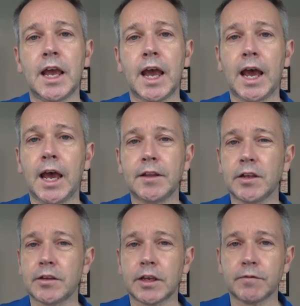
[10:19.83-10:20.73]
The
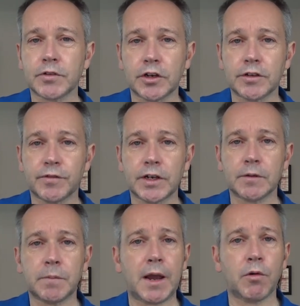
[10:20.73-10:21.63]
other thing I've done is fitted a
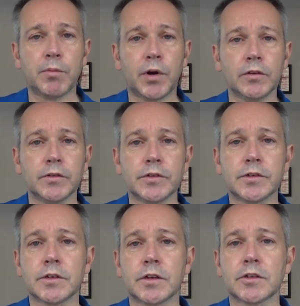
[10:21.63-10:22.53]
Power
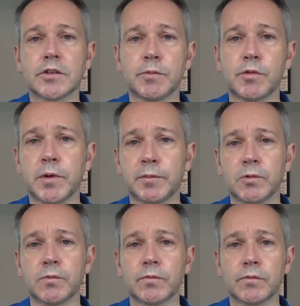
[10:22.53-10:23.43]
Bronze double
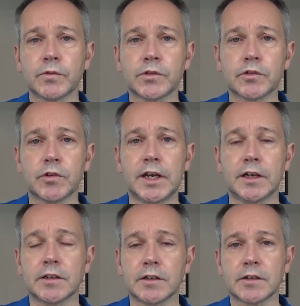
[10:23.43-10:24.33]
bubble screen.